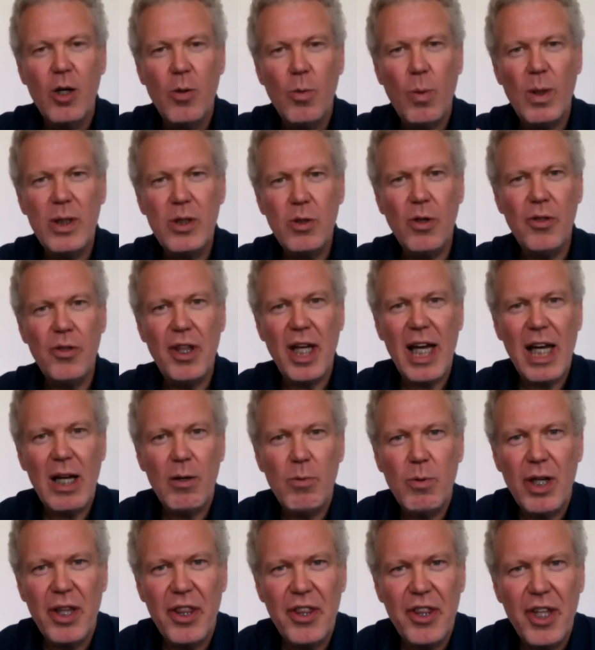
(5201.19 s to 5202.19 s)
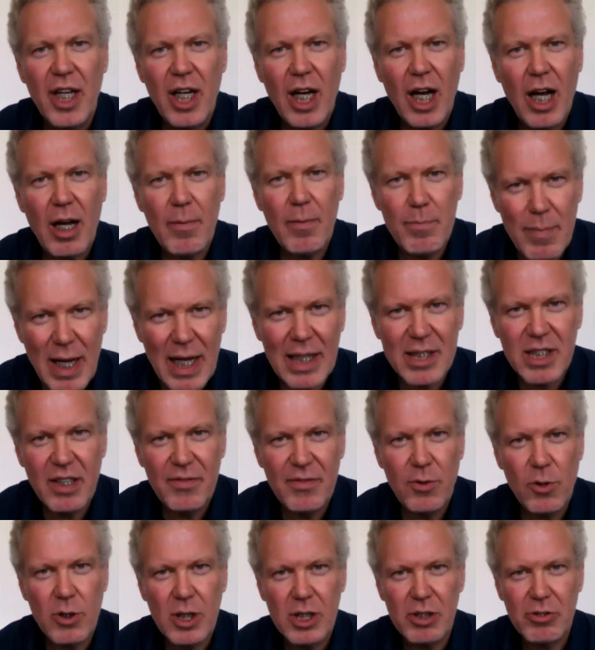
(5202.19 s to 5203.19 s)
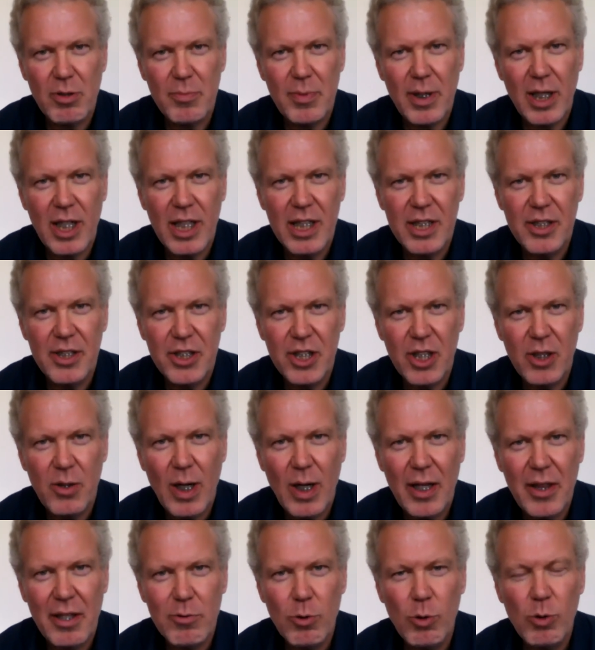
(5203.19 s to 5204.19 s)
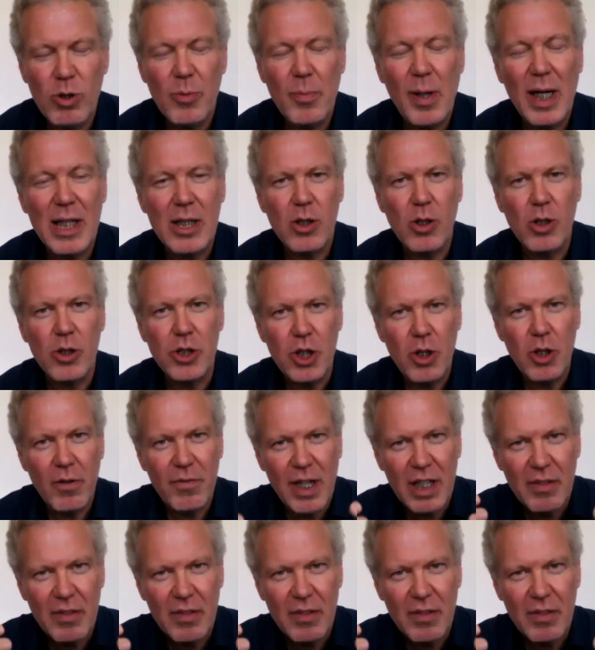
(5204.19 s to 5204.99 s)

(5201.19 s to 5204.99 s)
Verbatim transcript: When you're there with a massive orchestra behind you and they're all dependent on you